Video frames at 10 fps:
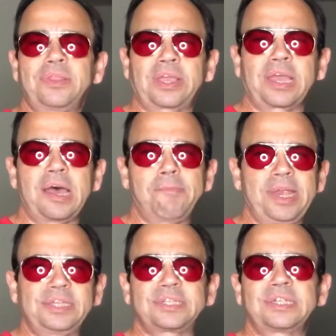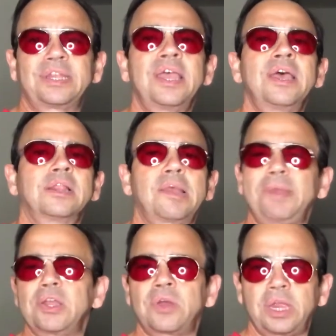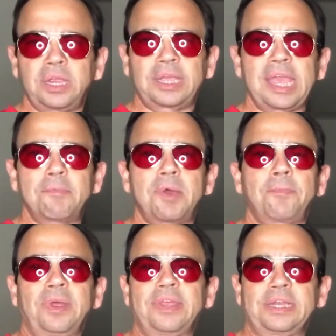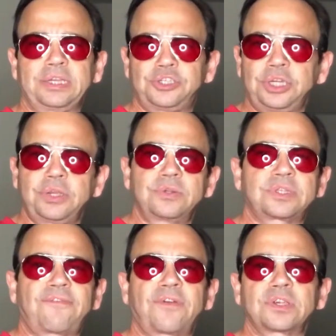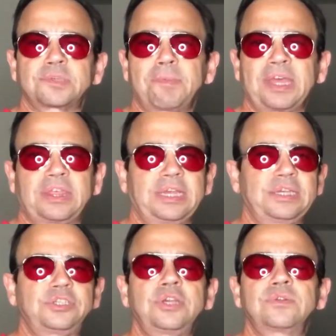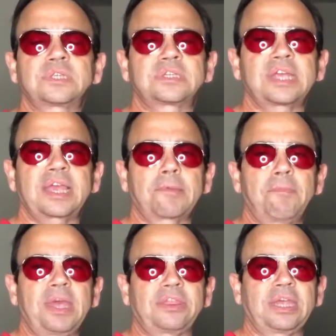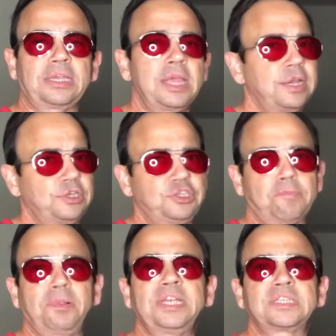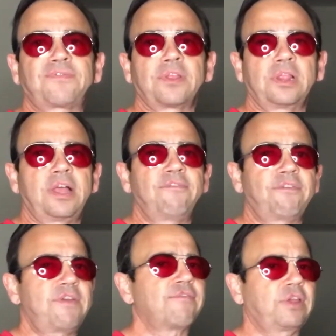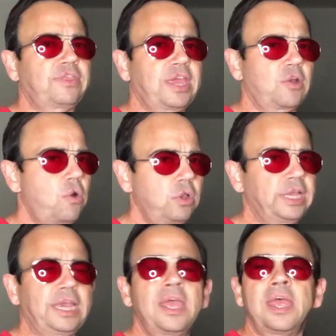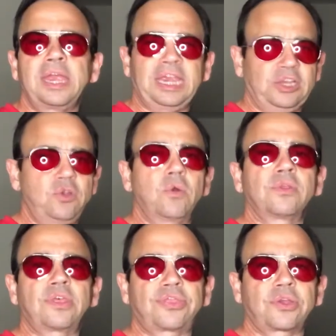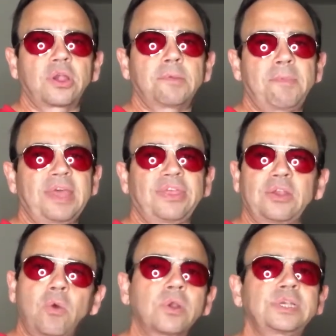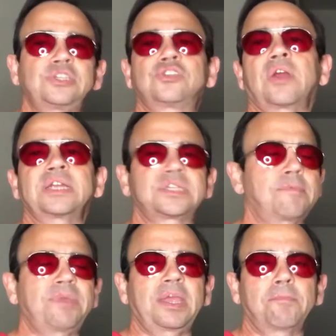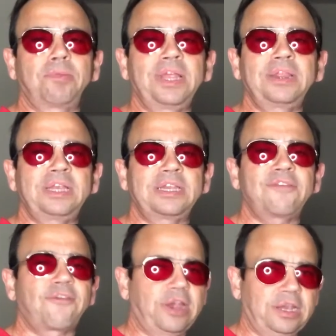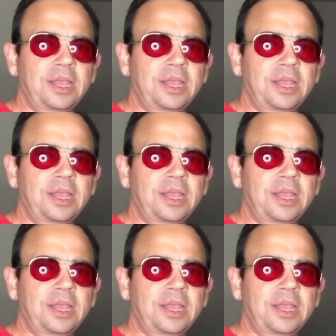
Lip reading: the comments, and let me know how you came up with it. Did you use the first method? Did you use the second method? Did you, please, for the love of everything holy, ignore the third method? Or did you try something completely different?